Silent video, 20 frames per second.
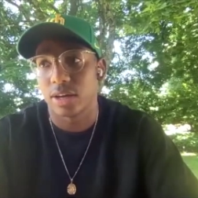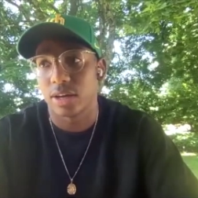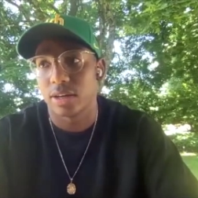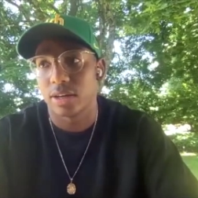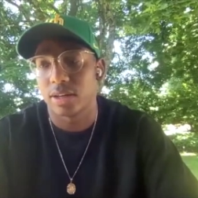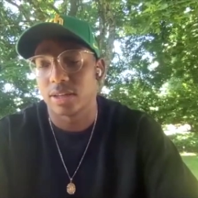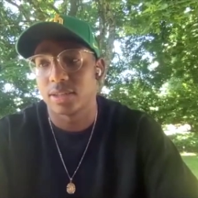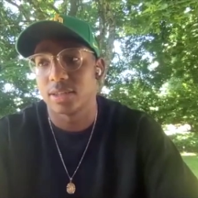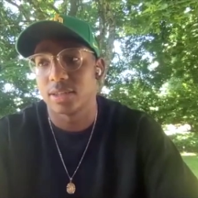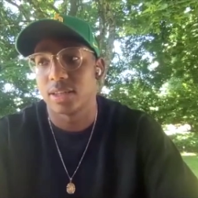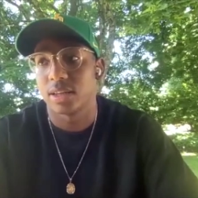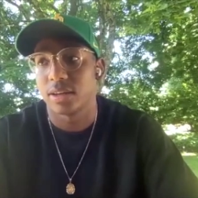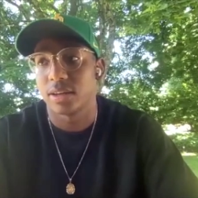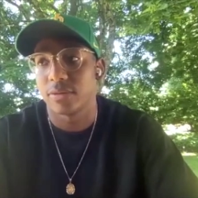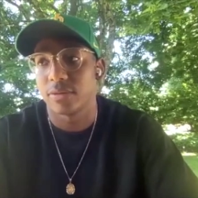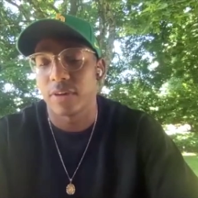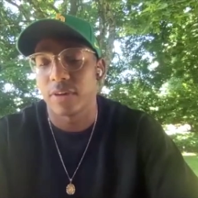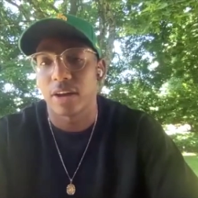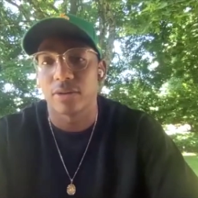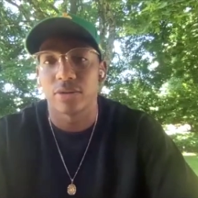is the
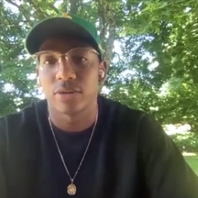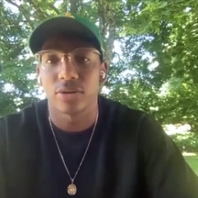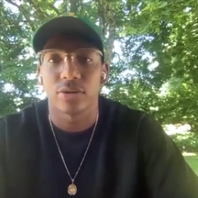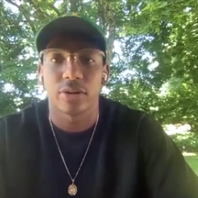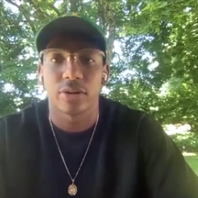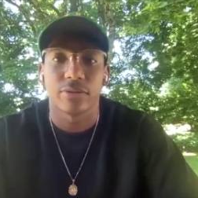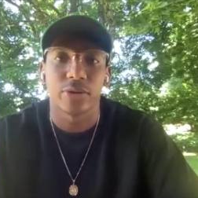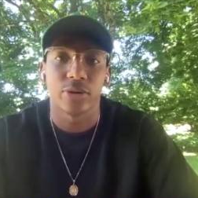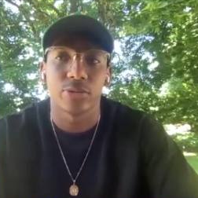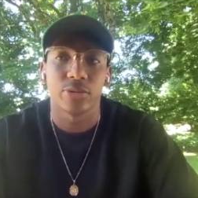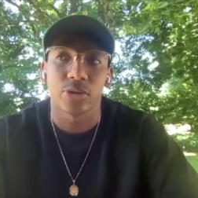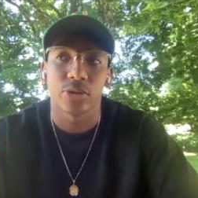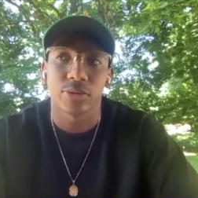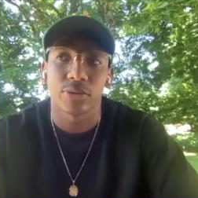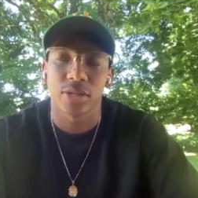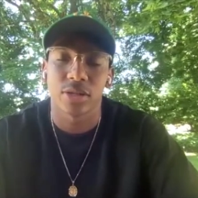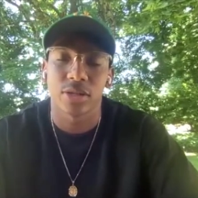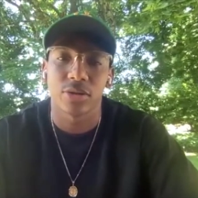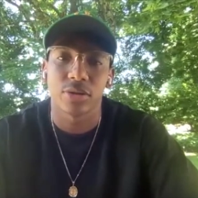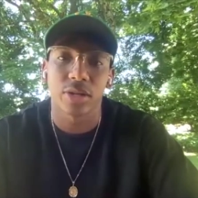founder of Hoop Dream
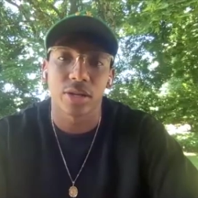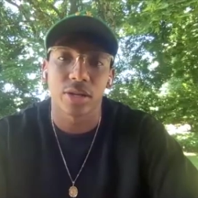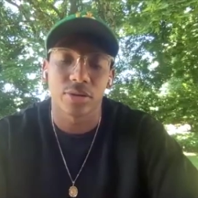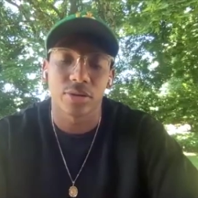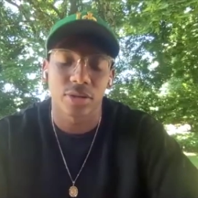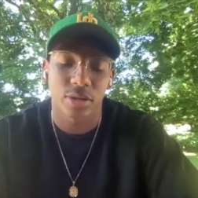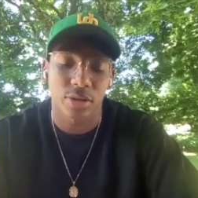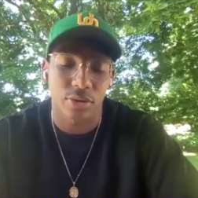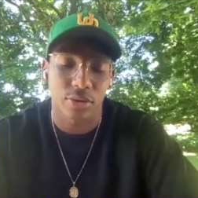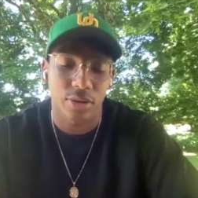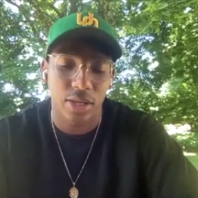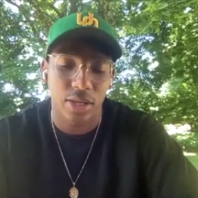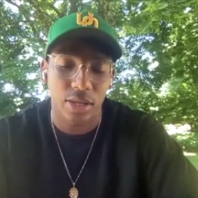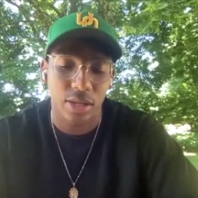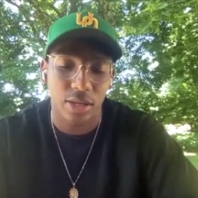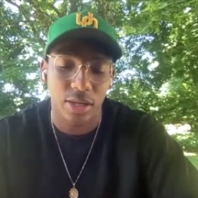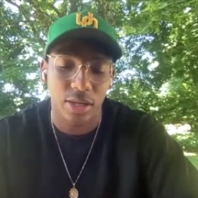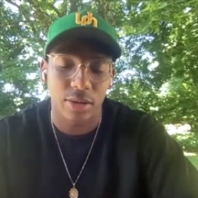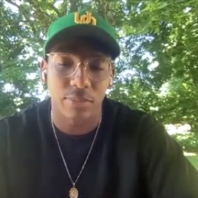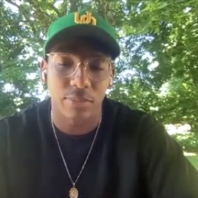Studios. So he
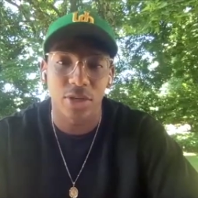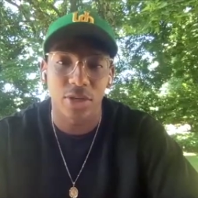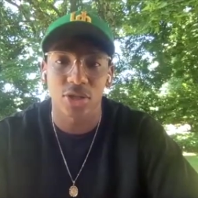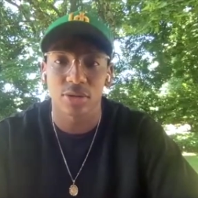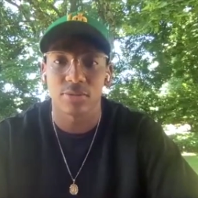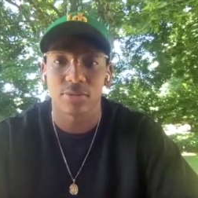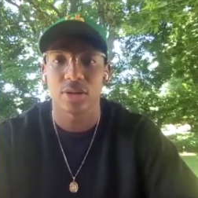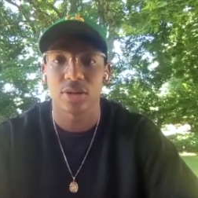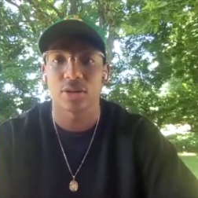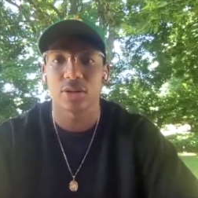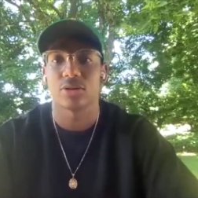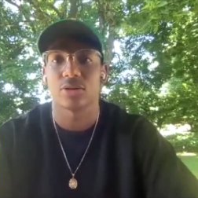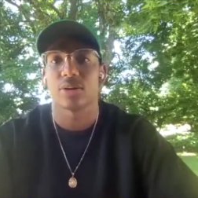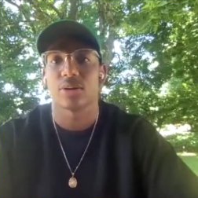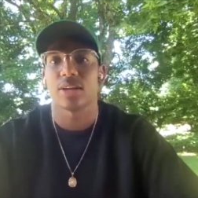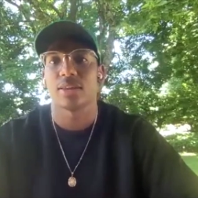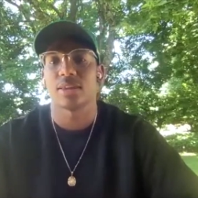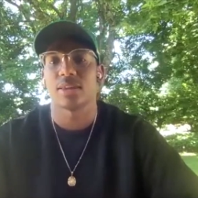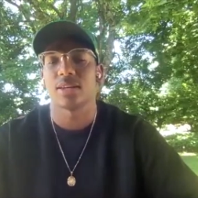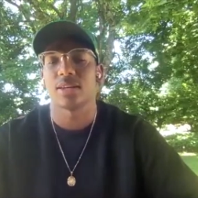commissioned me to
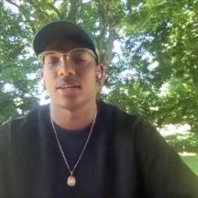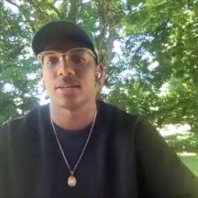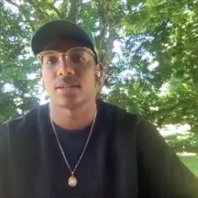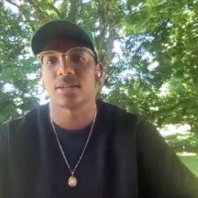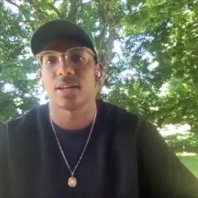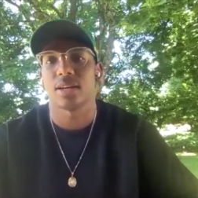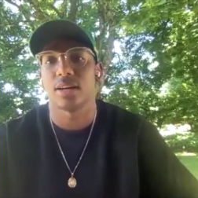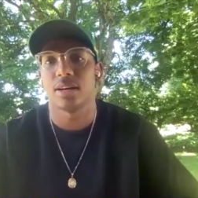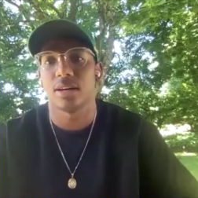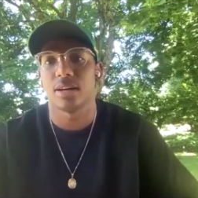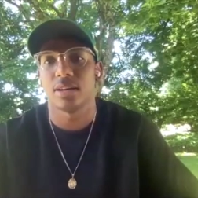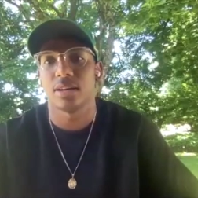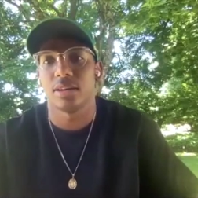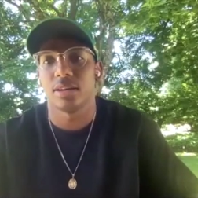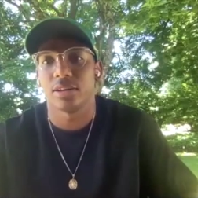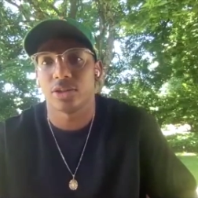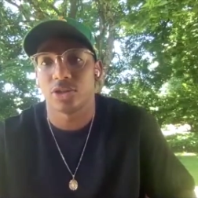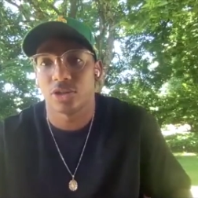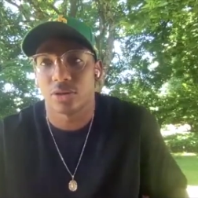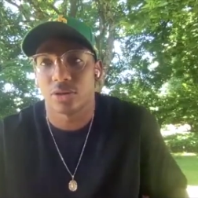create this
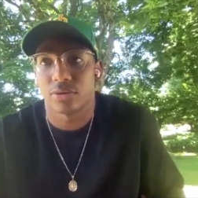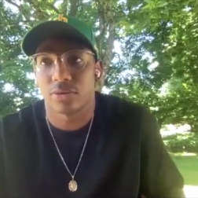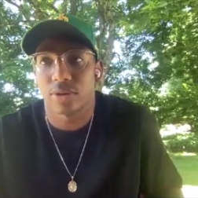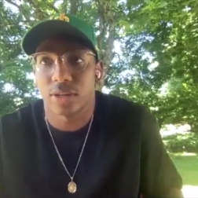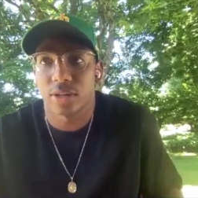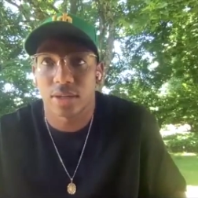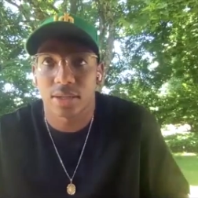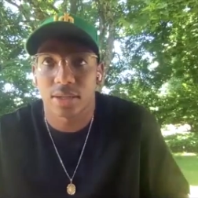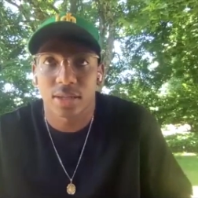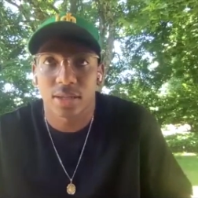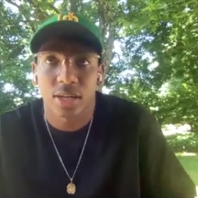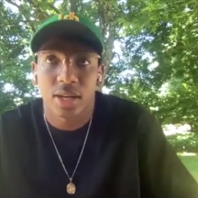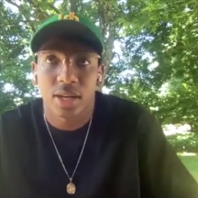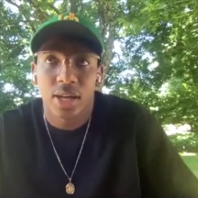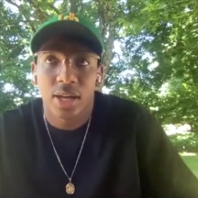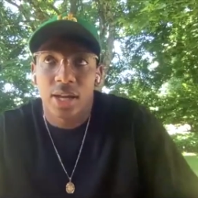luxurious